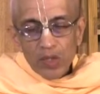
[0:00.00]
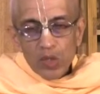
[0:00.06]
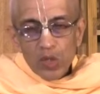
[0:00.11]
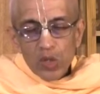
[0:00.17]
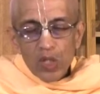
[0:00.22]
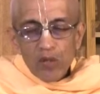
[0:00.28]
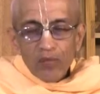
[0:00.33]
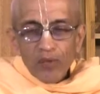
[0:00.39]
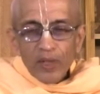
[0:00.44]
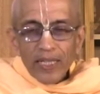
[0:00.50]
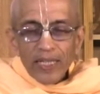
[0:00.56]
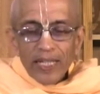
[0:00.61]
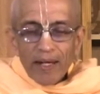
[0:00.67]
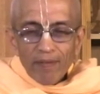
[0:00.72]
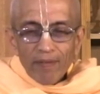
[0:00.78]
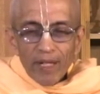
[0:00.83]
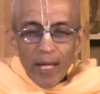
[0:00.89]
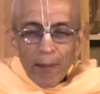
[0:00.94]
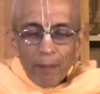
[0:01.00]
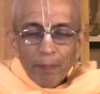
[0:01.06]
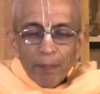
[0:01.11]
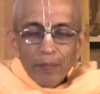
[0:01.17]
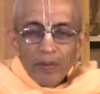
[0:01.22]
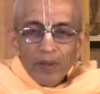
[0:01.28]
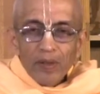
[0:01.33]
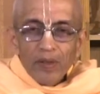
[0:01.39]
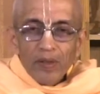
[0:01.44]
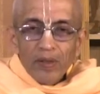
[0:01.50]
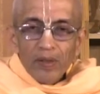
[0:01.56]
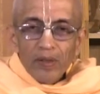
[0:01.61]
So, if we develop